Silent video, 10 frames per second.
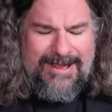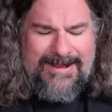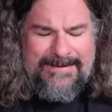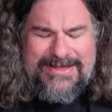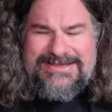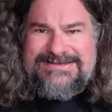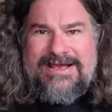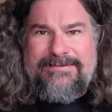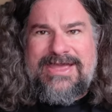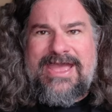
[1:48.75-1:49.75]
And this
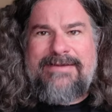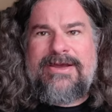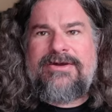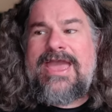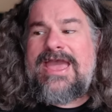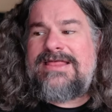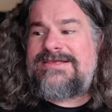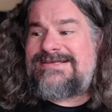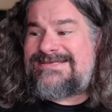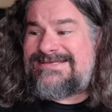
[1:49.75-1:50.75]
album came out, and
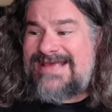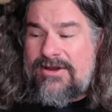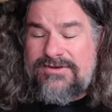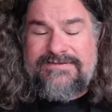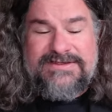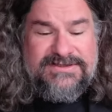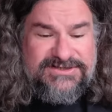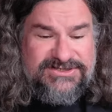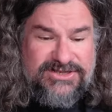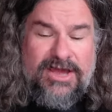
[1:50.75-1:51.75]
the sound of it, the
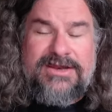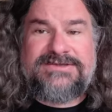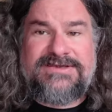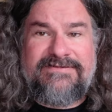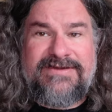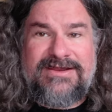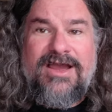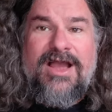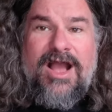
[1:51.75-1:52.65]
sonics of it,